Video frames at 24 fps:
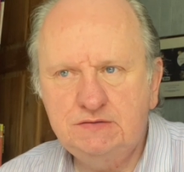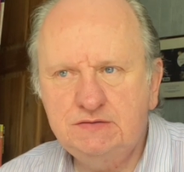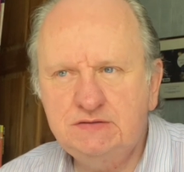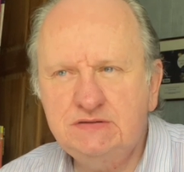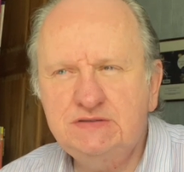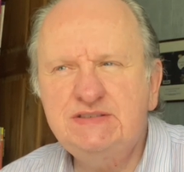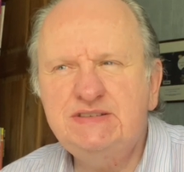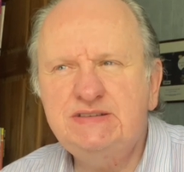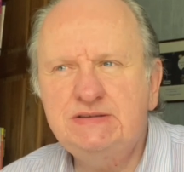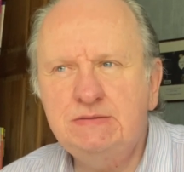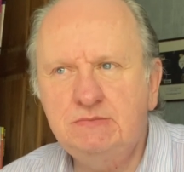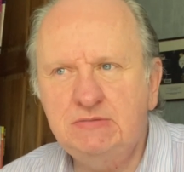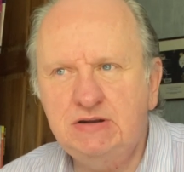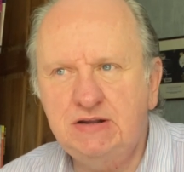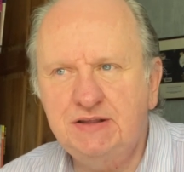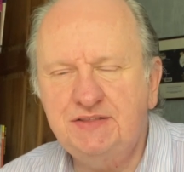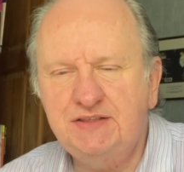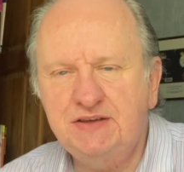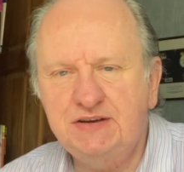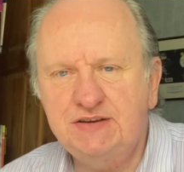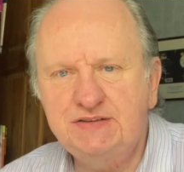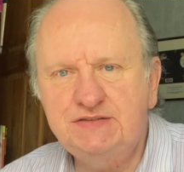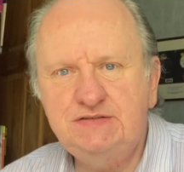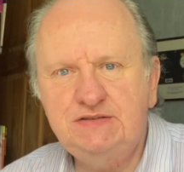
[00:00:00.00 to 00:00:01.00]
similar
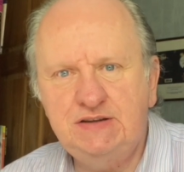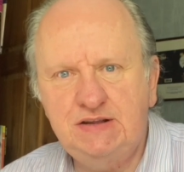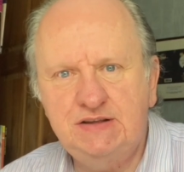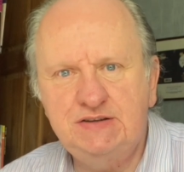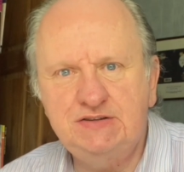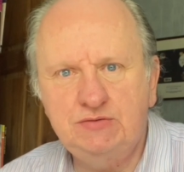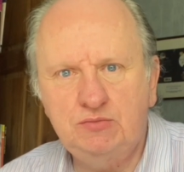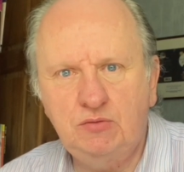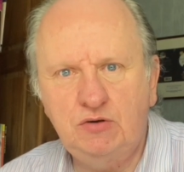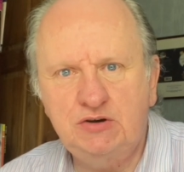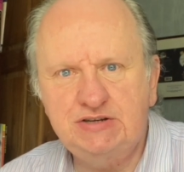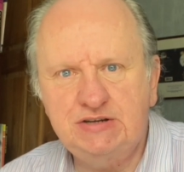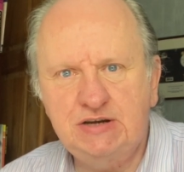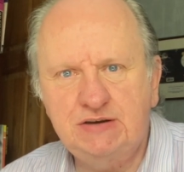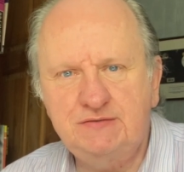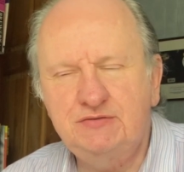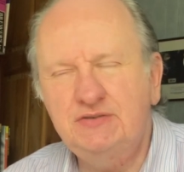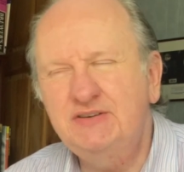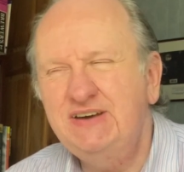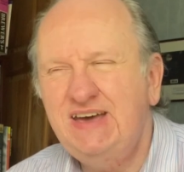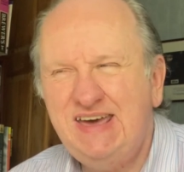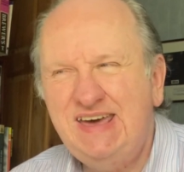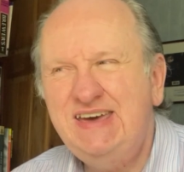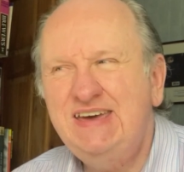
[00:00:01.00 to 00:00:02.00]
things you need to watch out for.
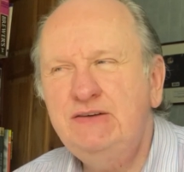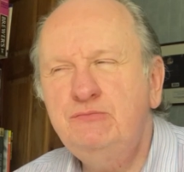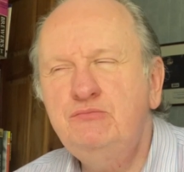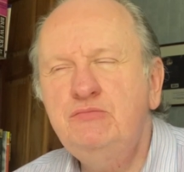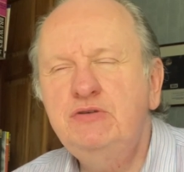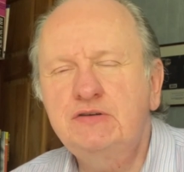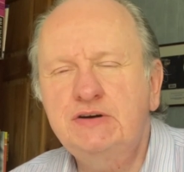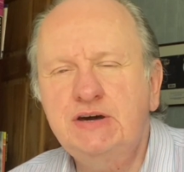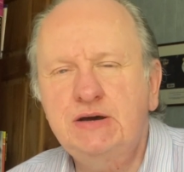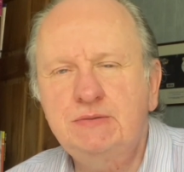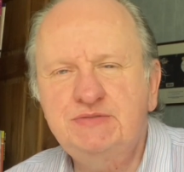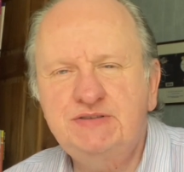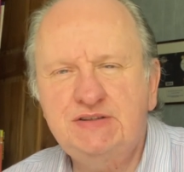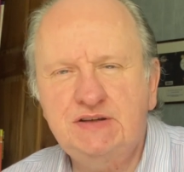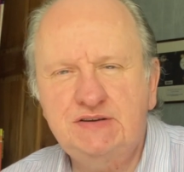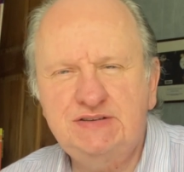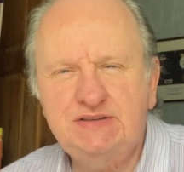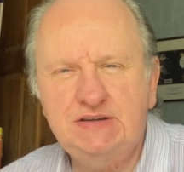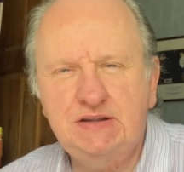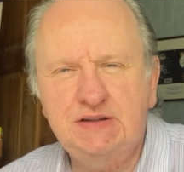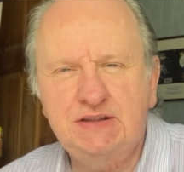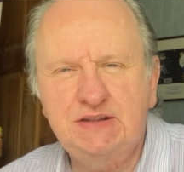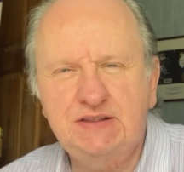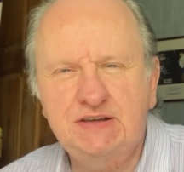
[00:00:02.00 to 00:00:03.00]
We'll come to those
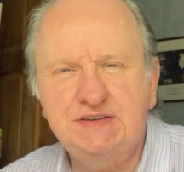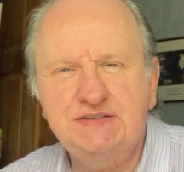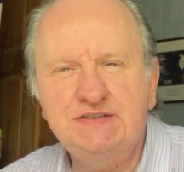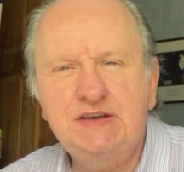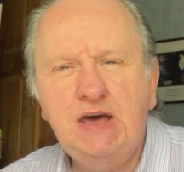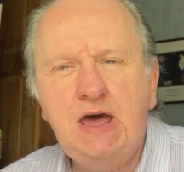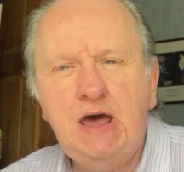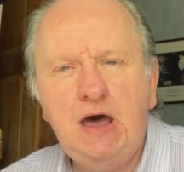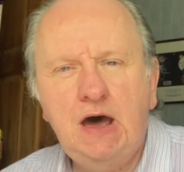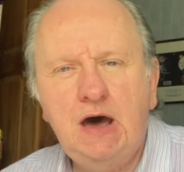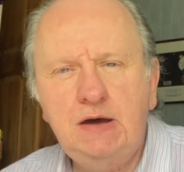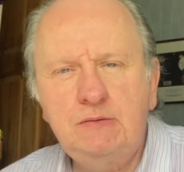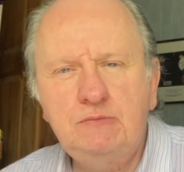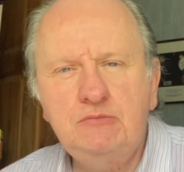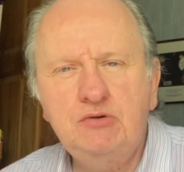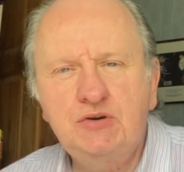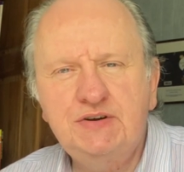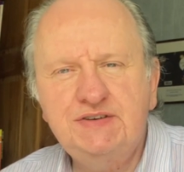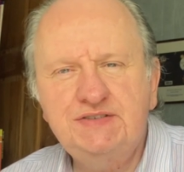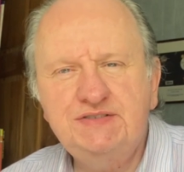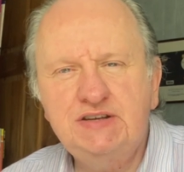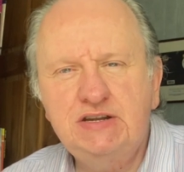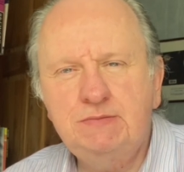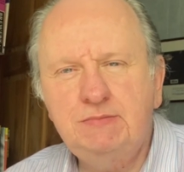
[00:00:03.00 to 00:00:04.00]
and other things. I'm more
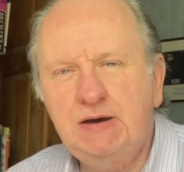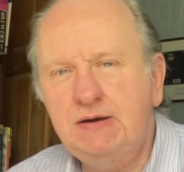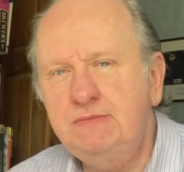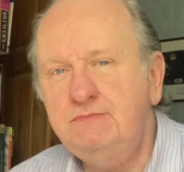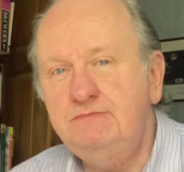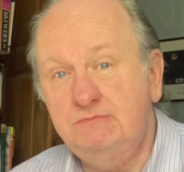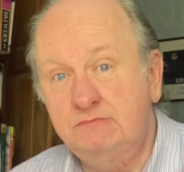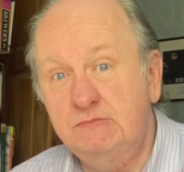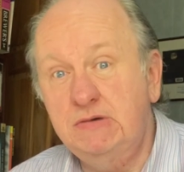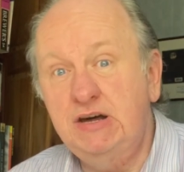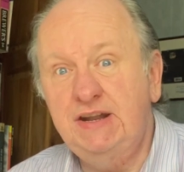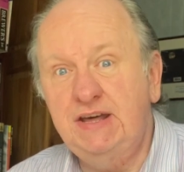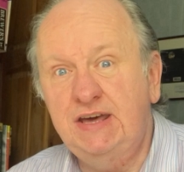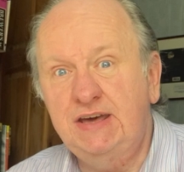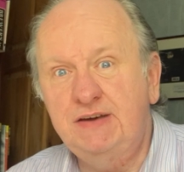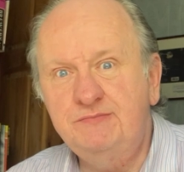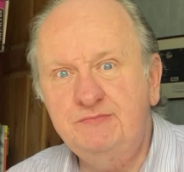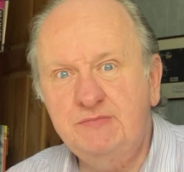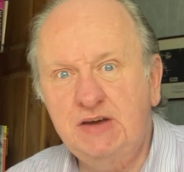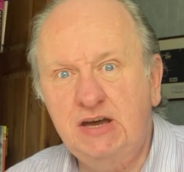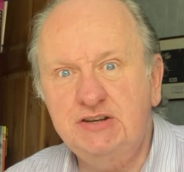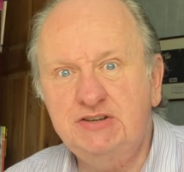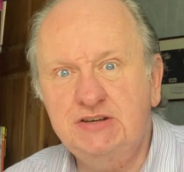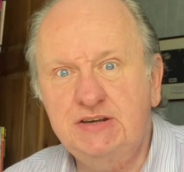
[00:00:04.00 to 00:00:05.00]
concerned about money,
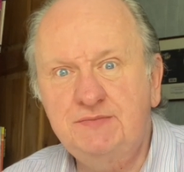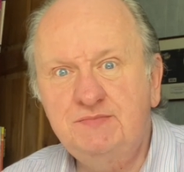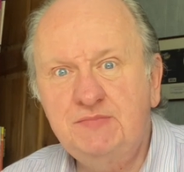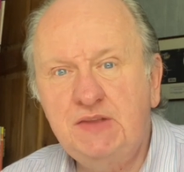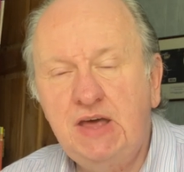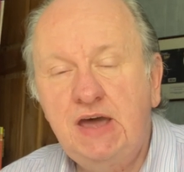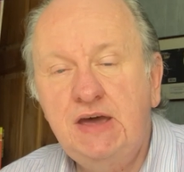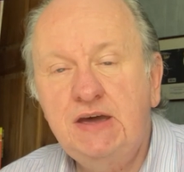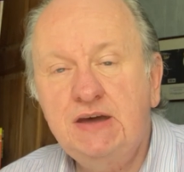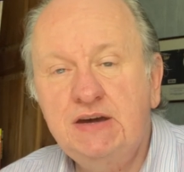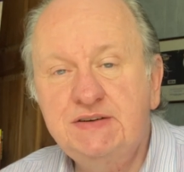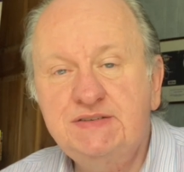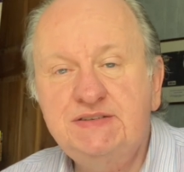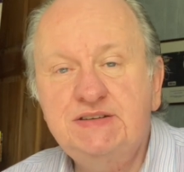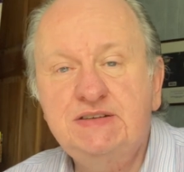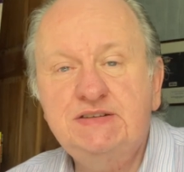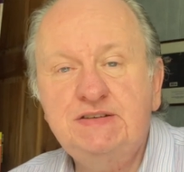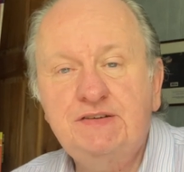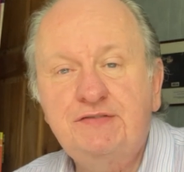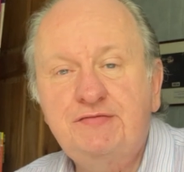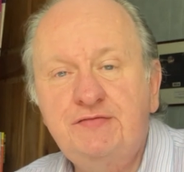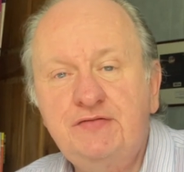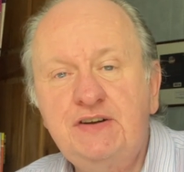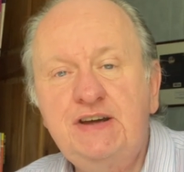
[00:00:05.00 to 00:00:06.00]
actually, because there's
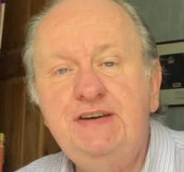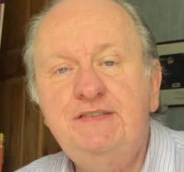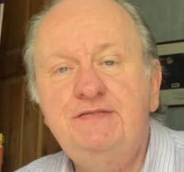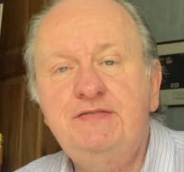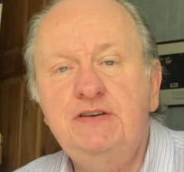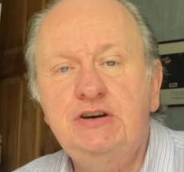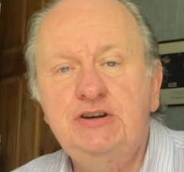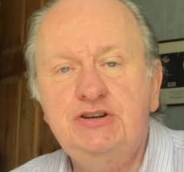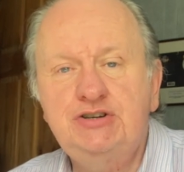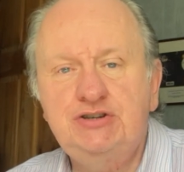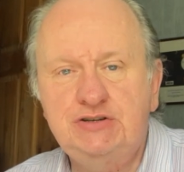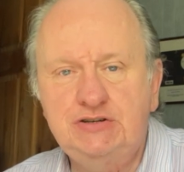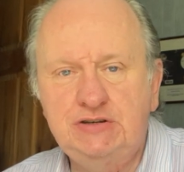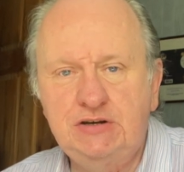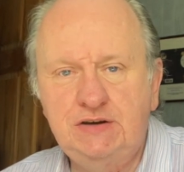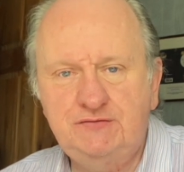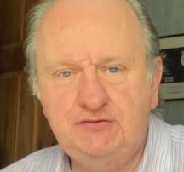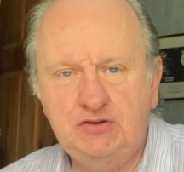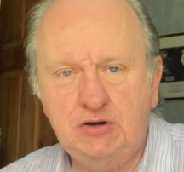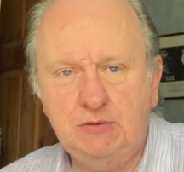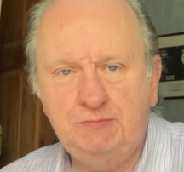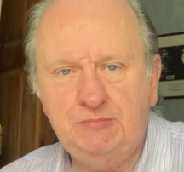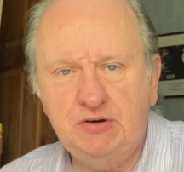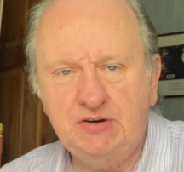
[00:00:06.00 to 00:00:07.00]
a free version of
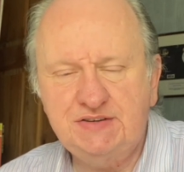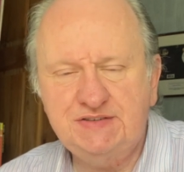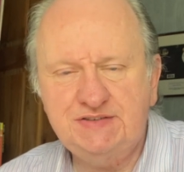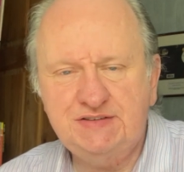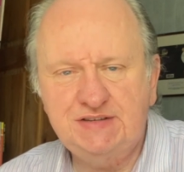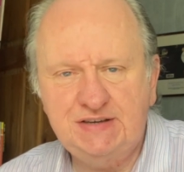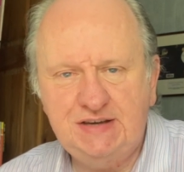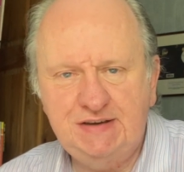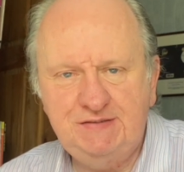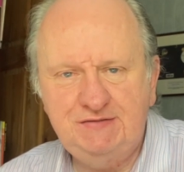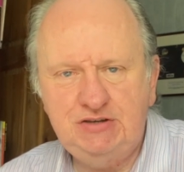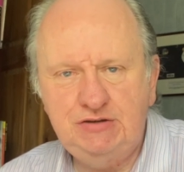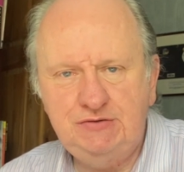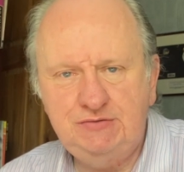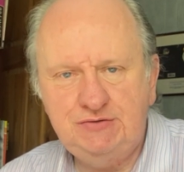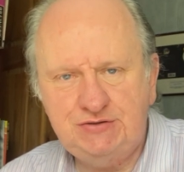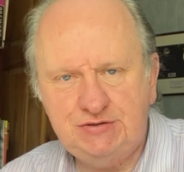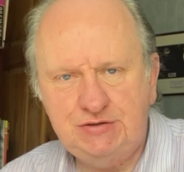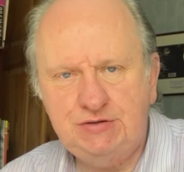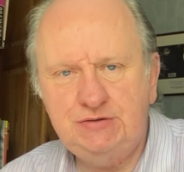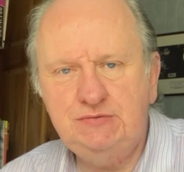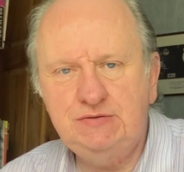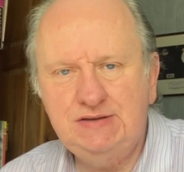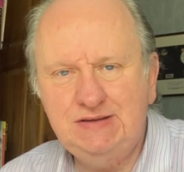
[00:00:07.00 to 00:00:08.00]
Dropbox that gives you
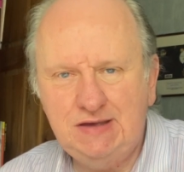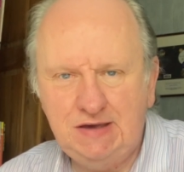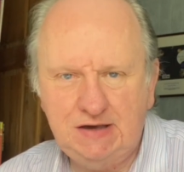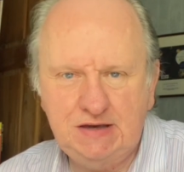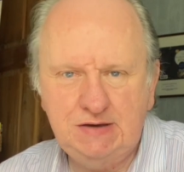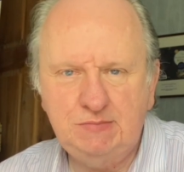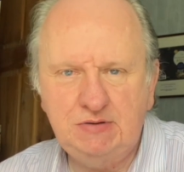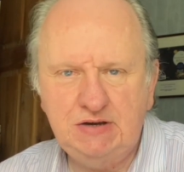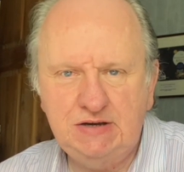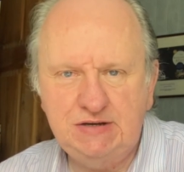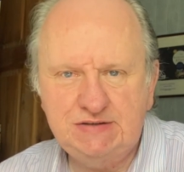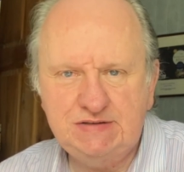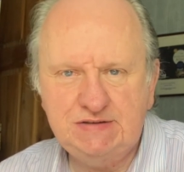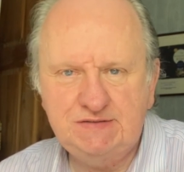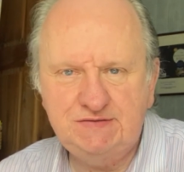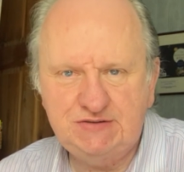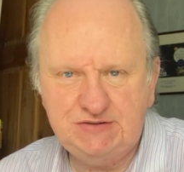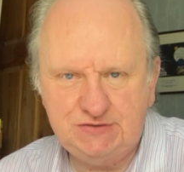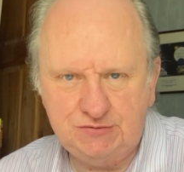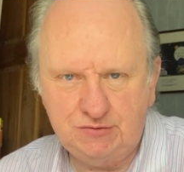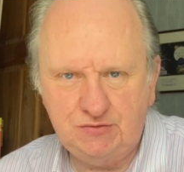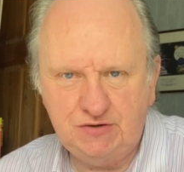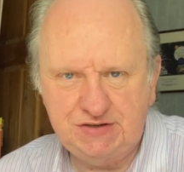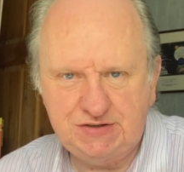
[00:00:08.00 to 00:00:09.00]
2 gigabytes of
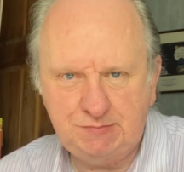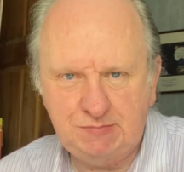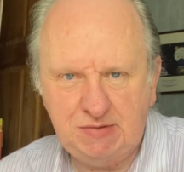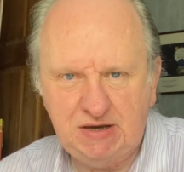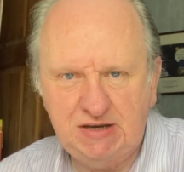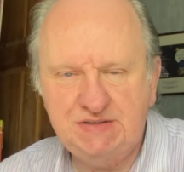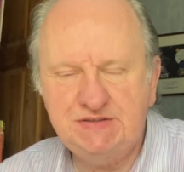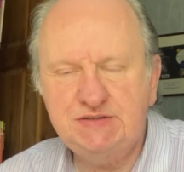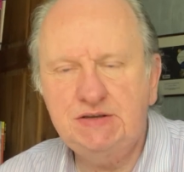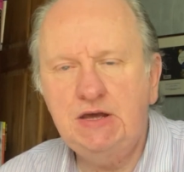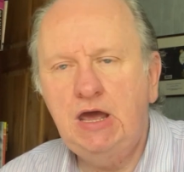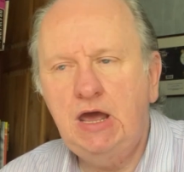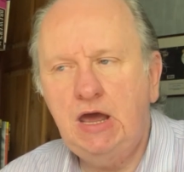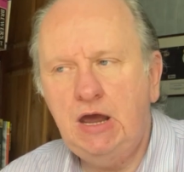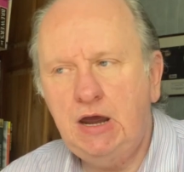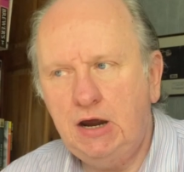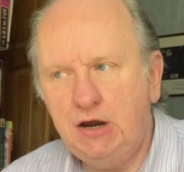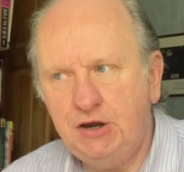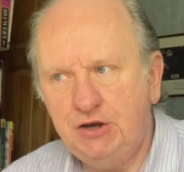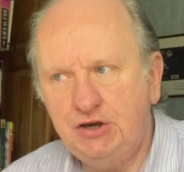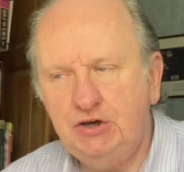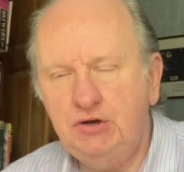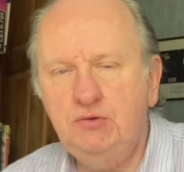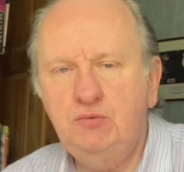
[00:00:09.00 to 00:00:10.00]
storage space.
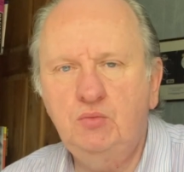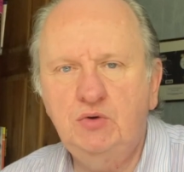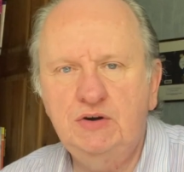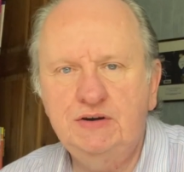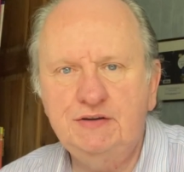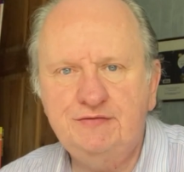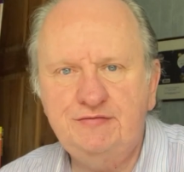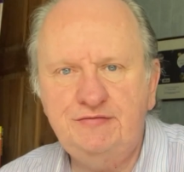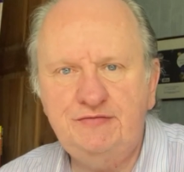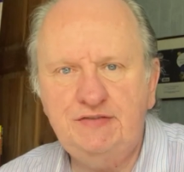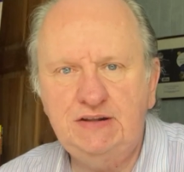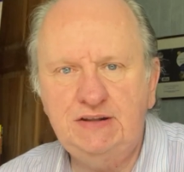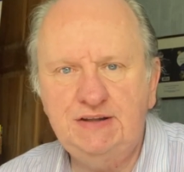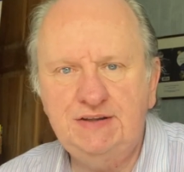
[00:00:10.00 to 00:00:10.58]
You will fill